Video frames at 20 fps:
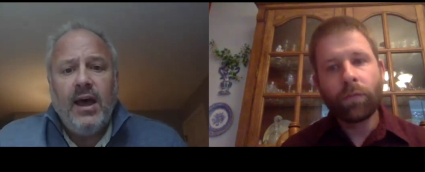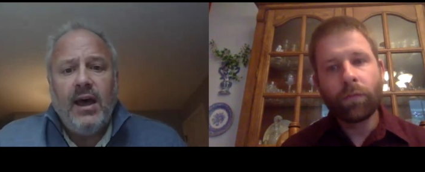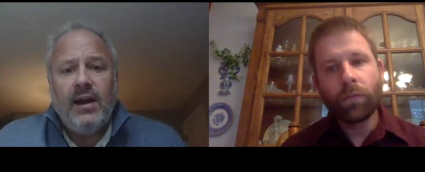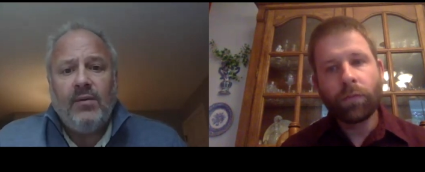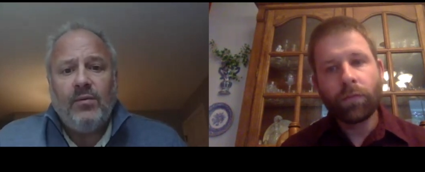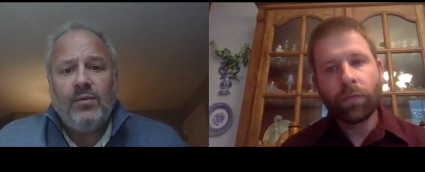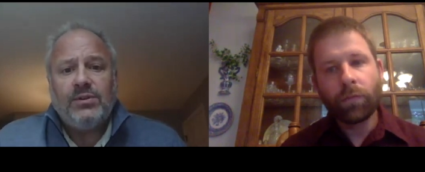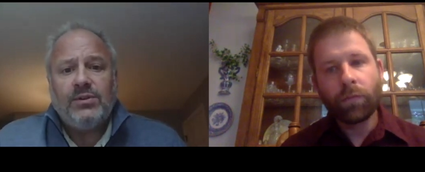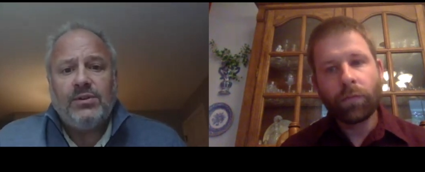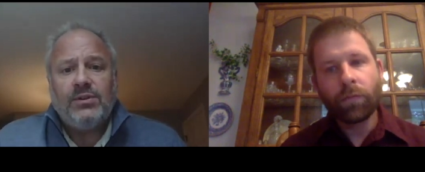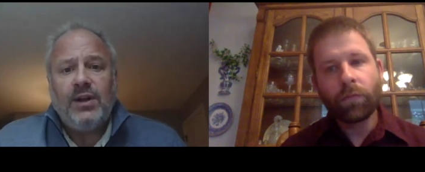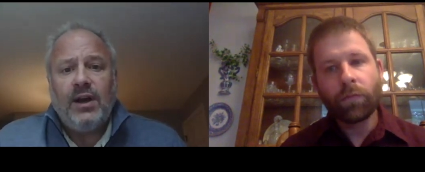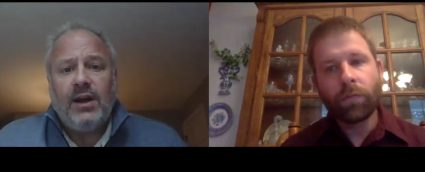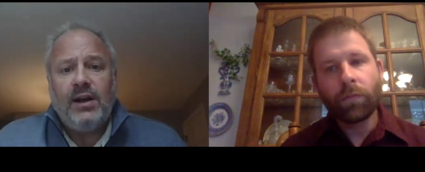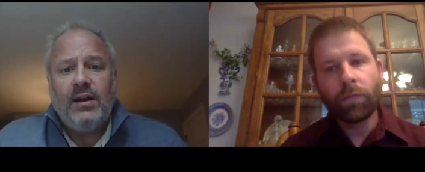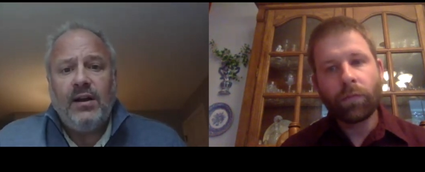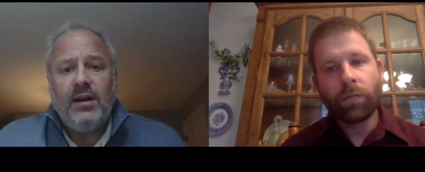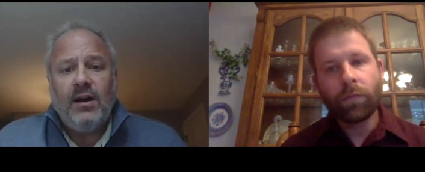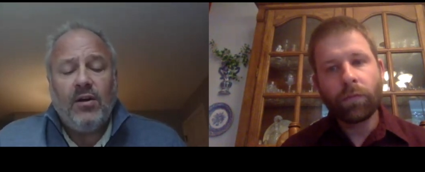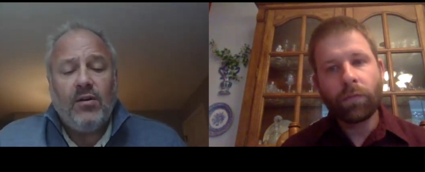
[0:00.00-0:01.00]
Speaker 1: and it was
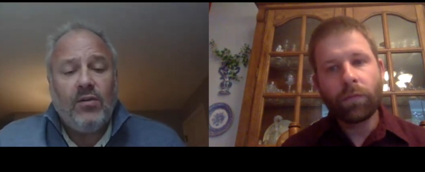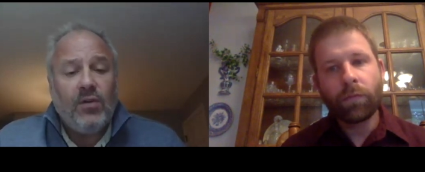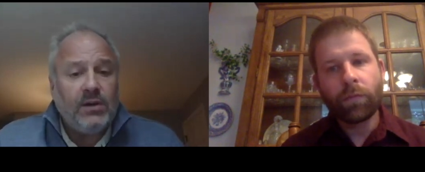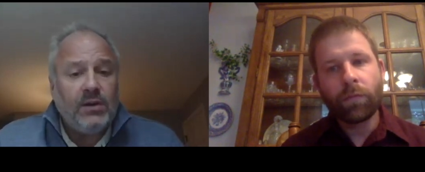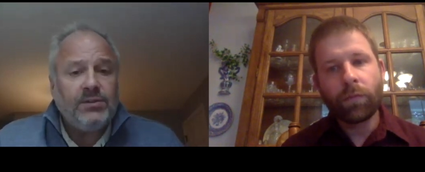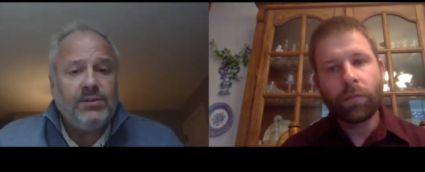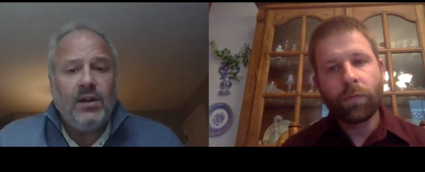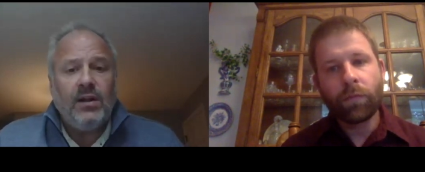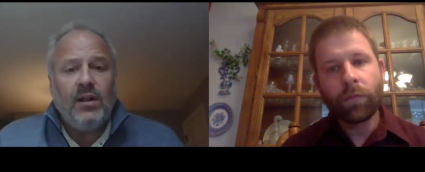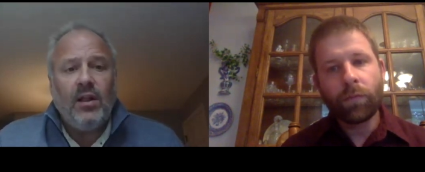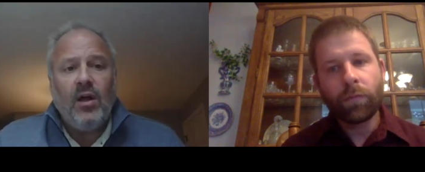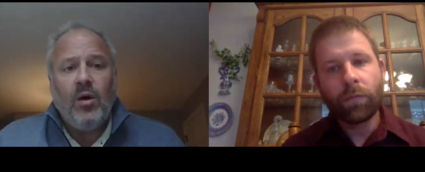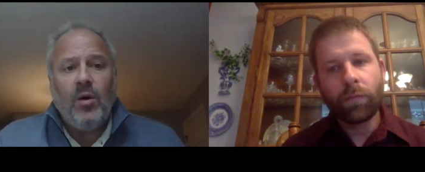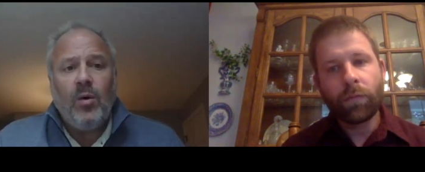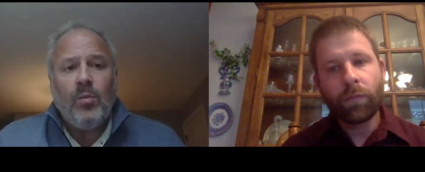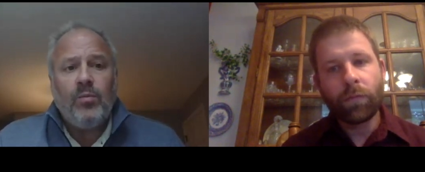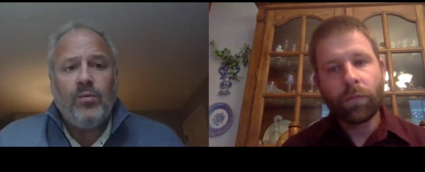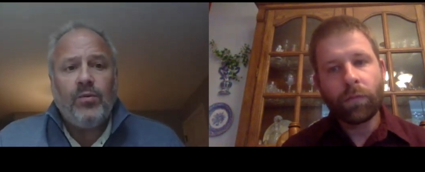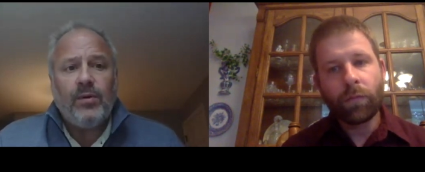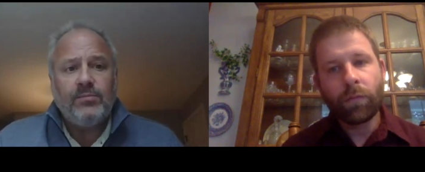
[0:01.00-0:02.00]
studied across the
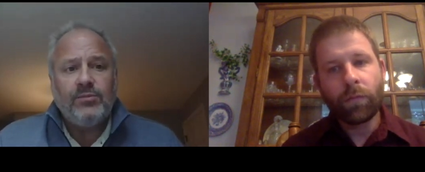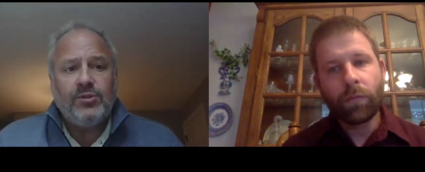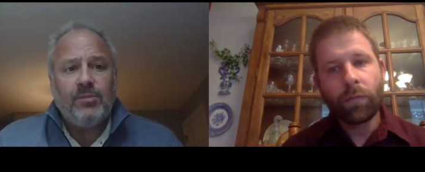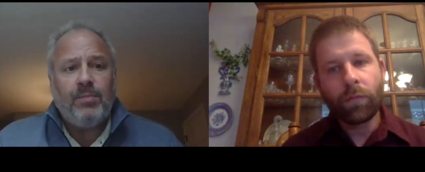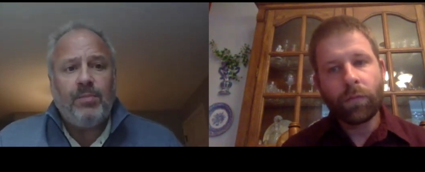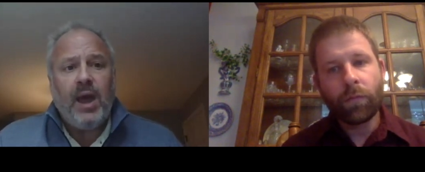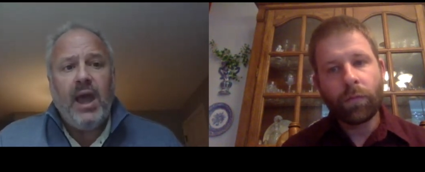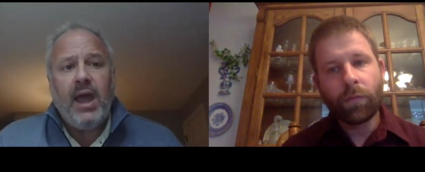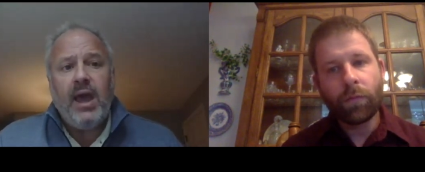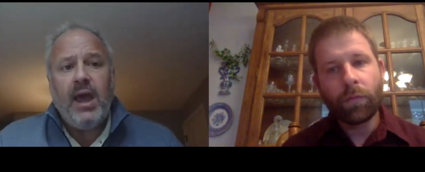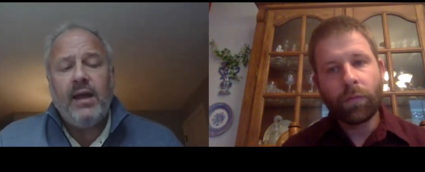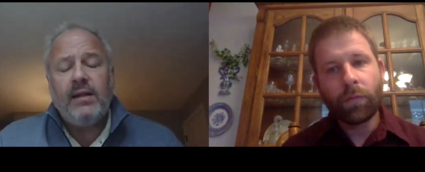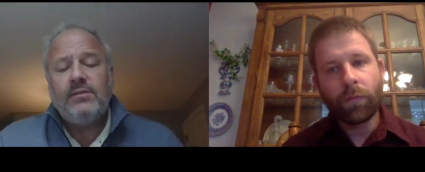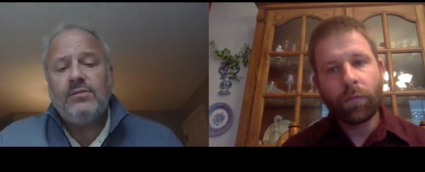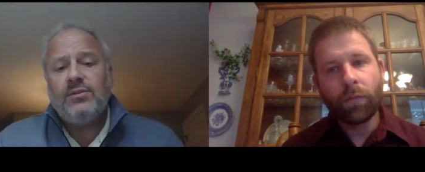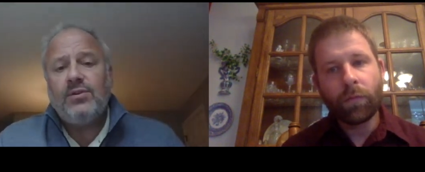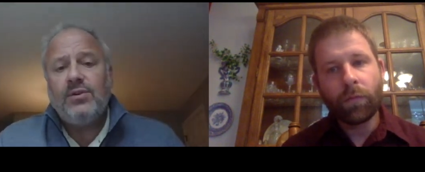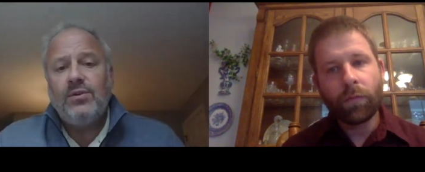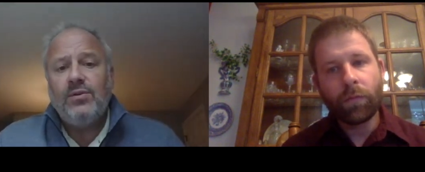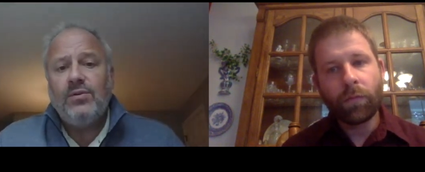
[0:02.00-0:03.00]
globe from Japan
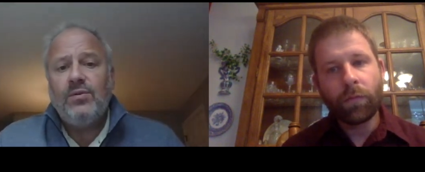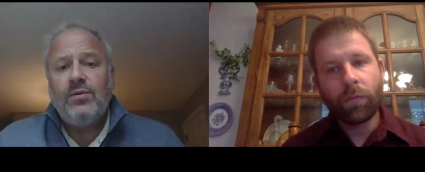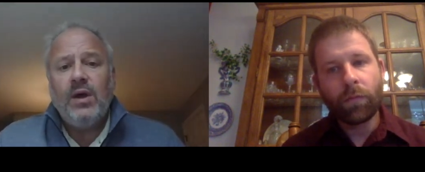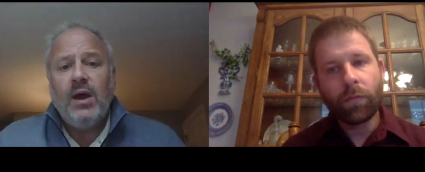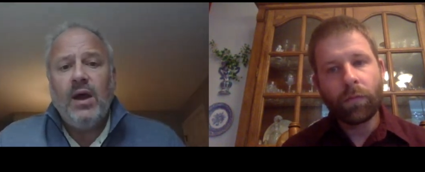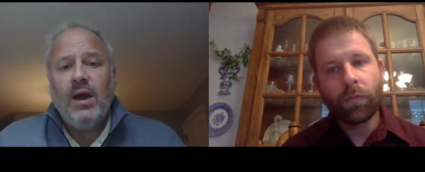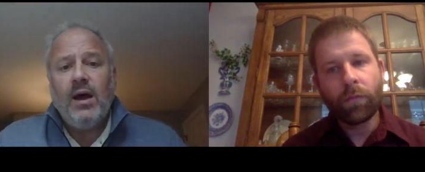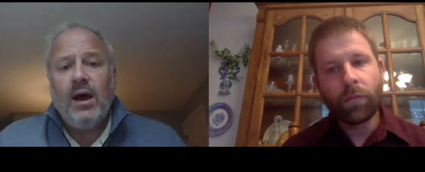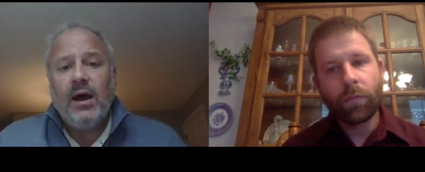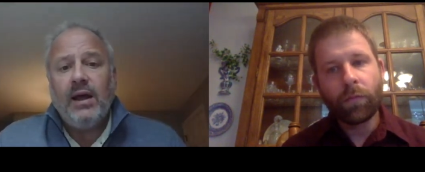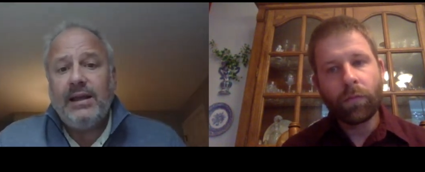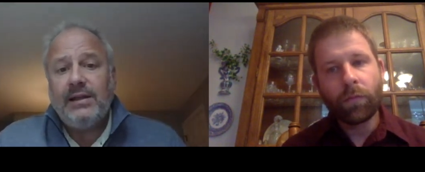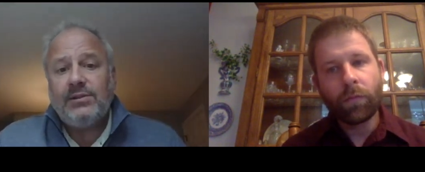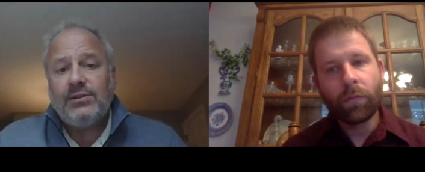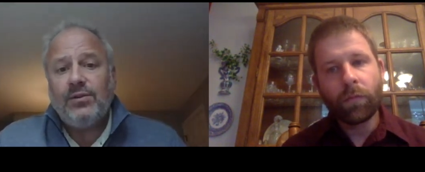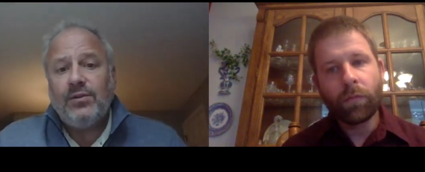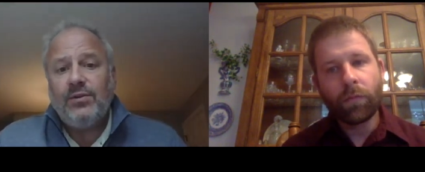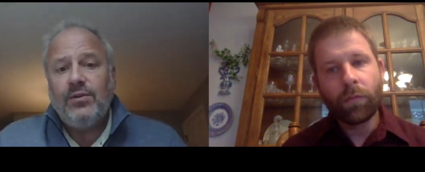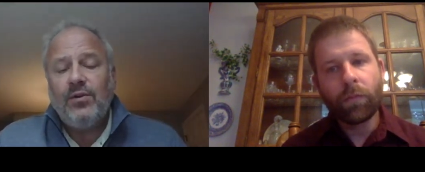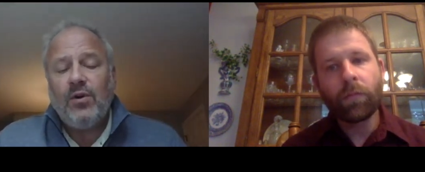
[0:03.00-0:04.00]
to uh,
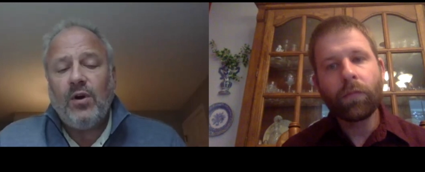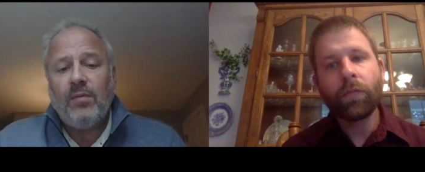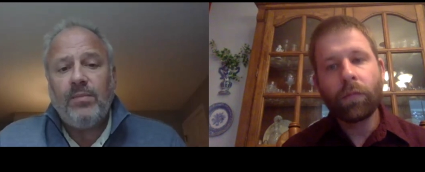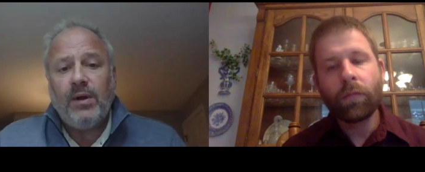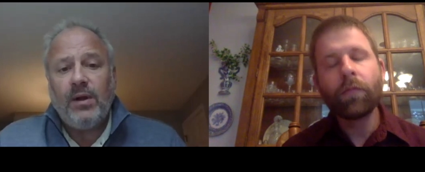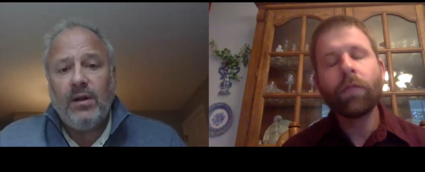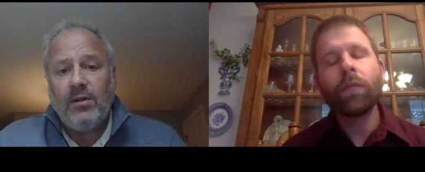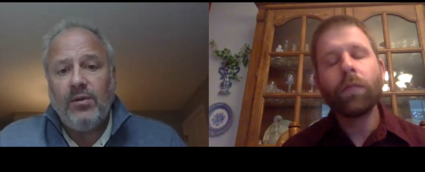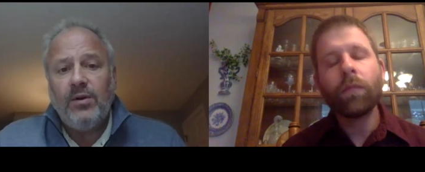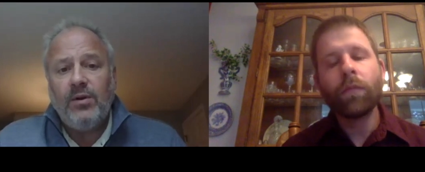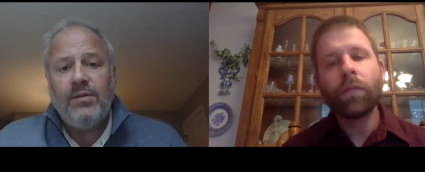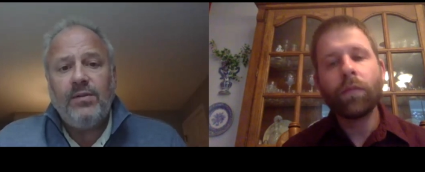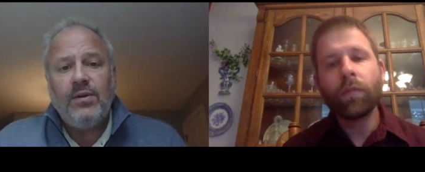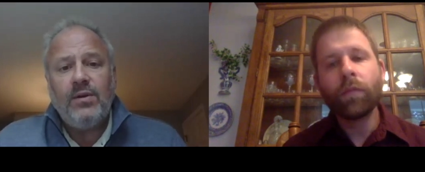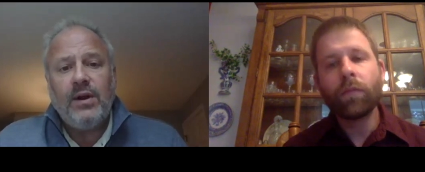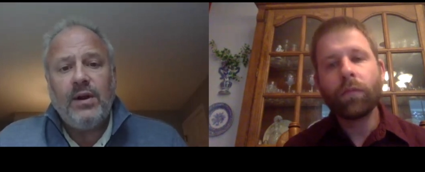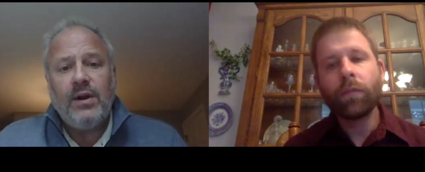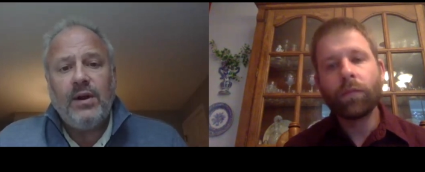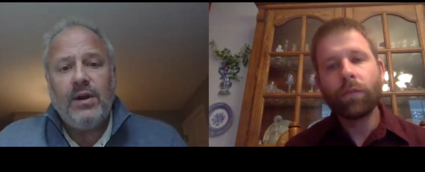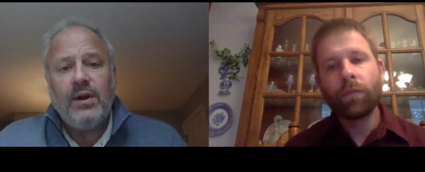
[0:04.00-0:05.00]
Eastern Europe, including the
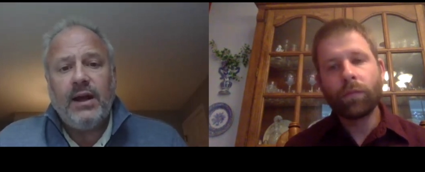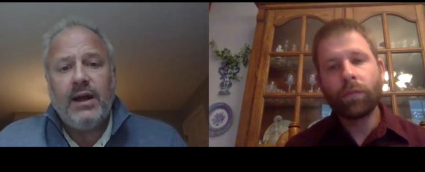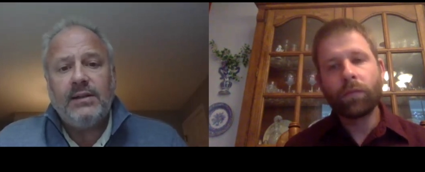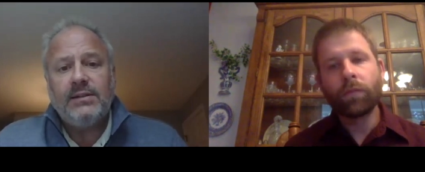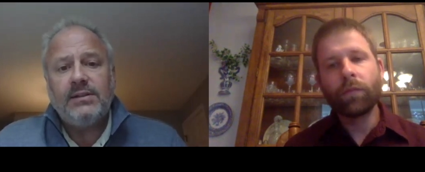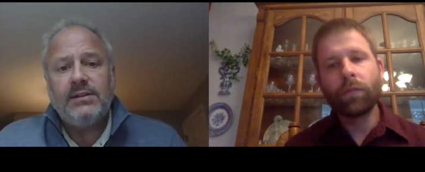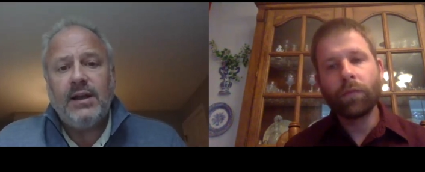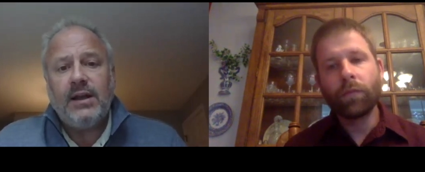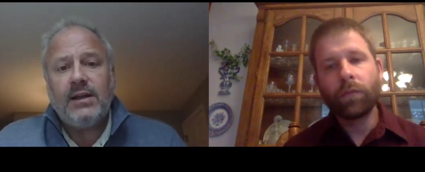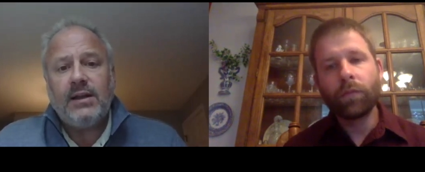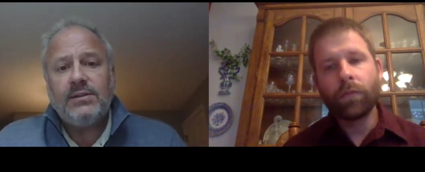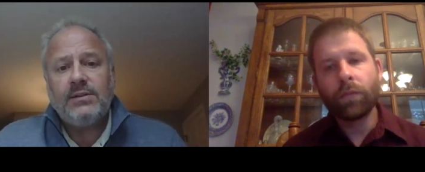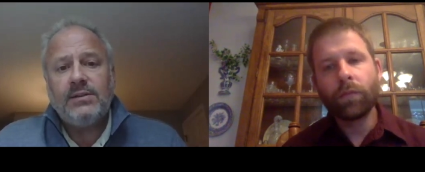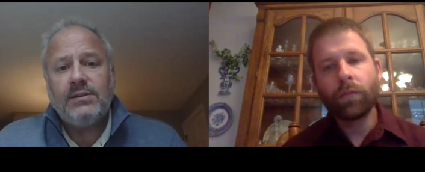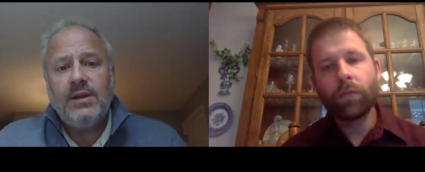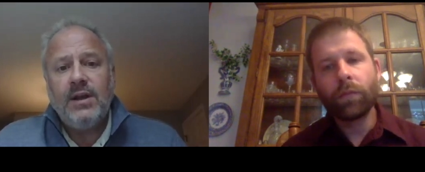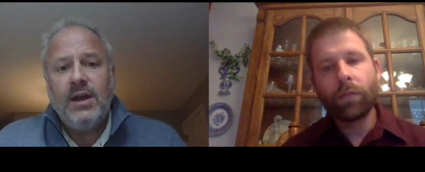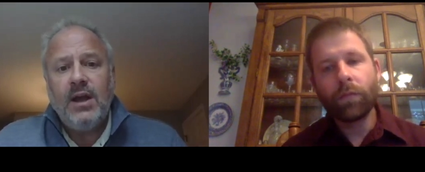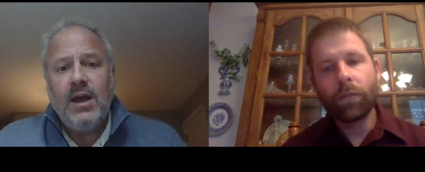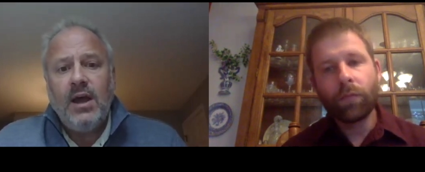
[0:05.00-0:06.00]
United
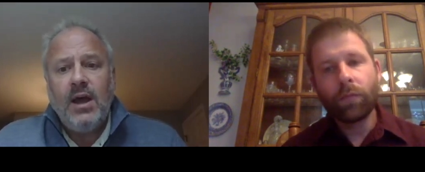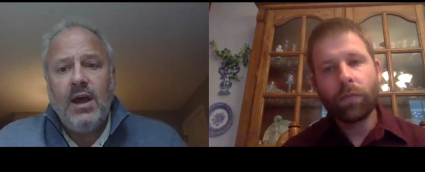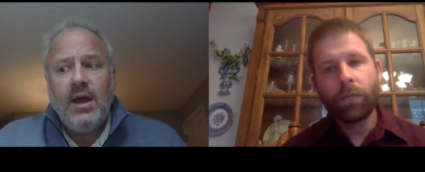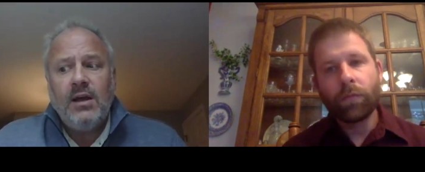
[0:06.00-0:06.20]
States.